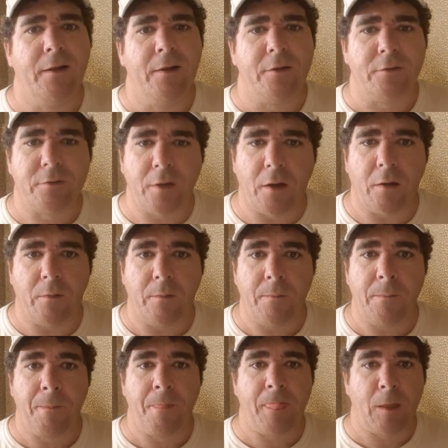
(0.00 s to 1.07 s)
So,
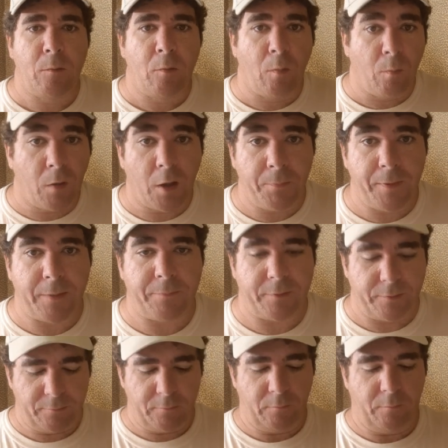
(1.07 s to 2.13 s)

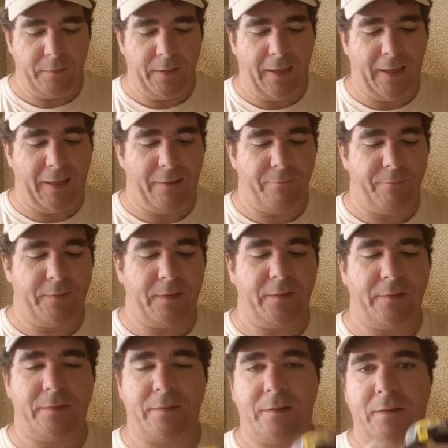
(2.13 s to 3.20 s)
wallpaper. We have
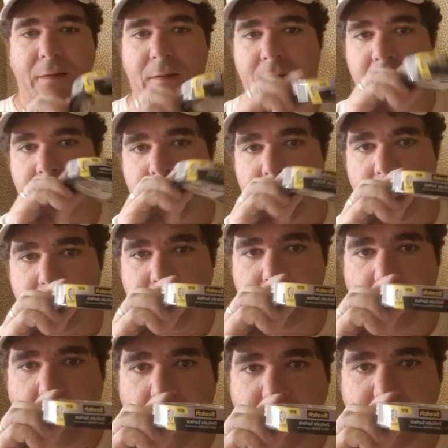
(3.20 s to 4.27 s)
this
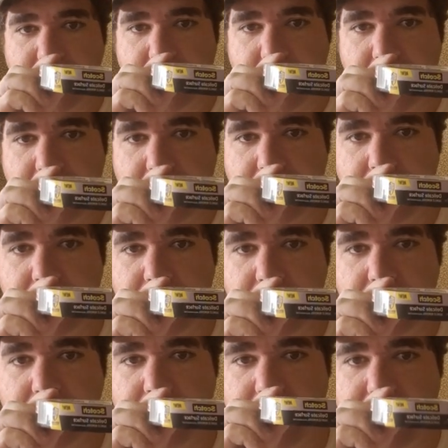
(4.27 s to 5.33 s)
Scotch brand
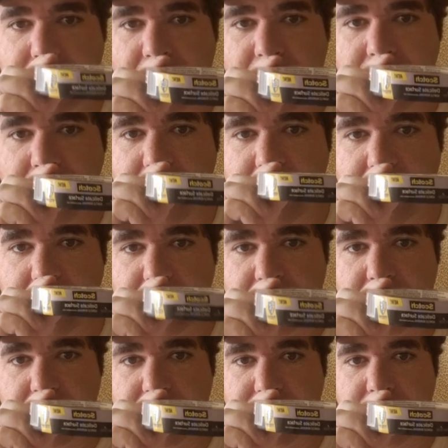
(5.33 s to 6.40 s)
delicate
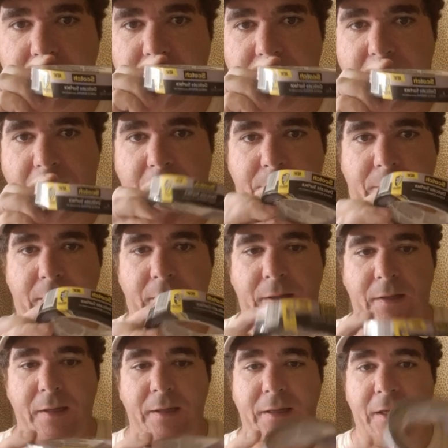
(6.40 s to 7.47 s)
surface tape.
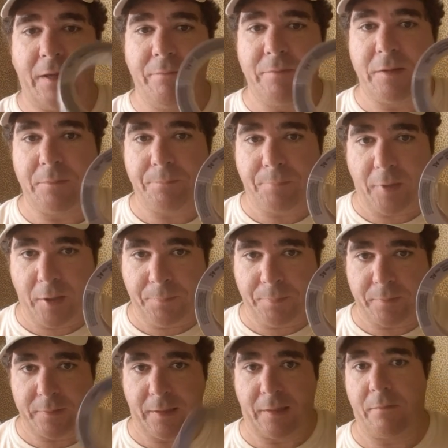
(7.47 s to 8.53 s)
Comes in
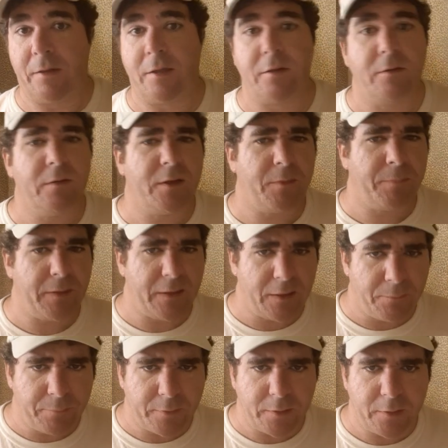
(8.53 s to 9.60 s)
purple now. It used to be in
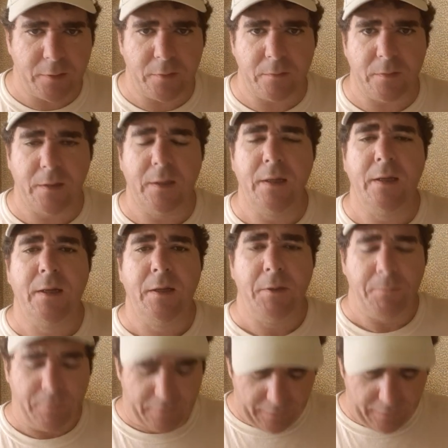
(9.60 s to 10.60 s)
a blue, but